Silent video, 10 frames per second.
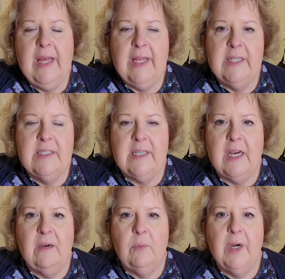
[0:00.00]
and
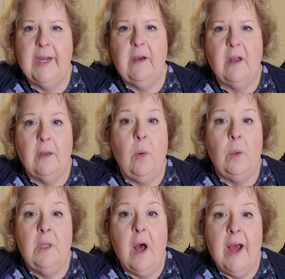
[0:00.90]
where I got a
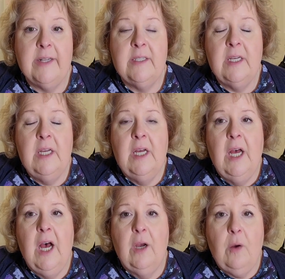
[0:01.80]
whole lot
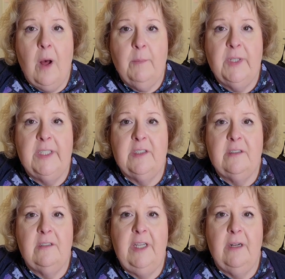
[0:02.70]

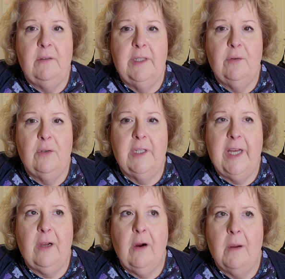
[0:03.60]
accomplished,
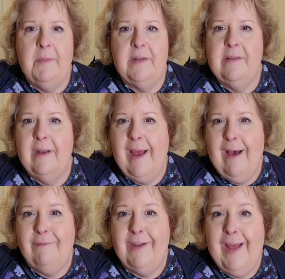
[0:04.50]
literally a garment and a
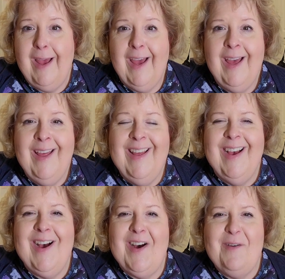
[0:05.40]
half a day,
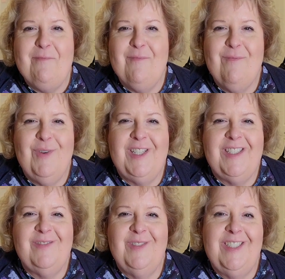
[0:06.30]

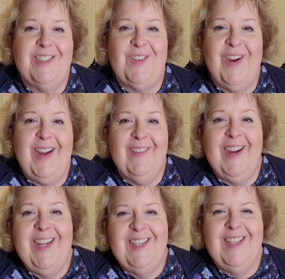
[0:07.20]
which is great,
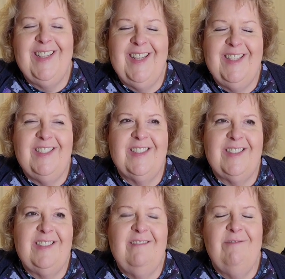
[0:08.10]
right? It
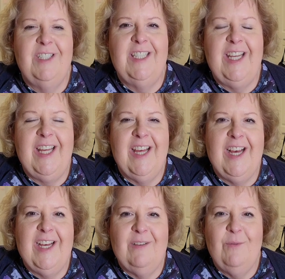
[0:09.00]
just really,
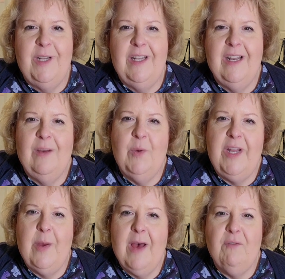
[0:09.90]

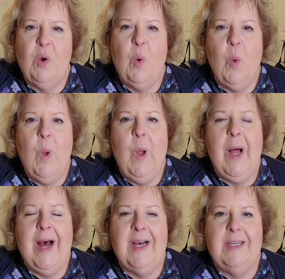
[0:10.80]
when you have a
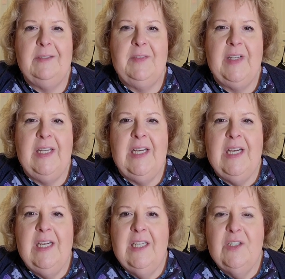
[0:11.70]
goal of
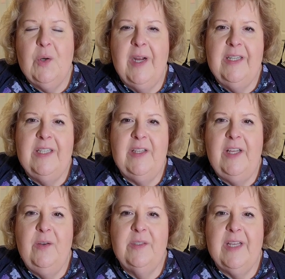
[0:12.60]
trying to
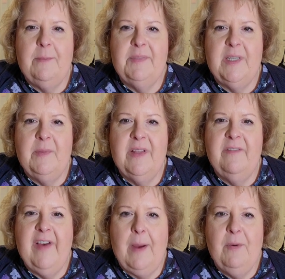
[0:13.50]
use up some of the
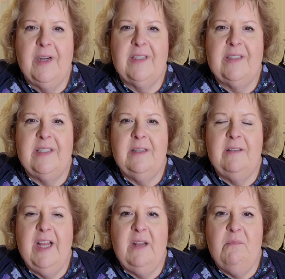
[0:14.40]
fabrics and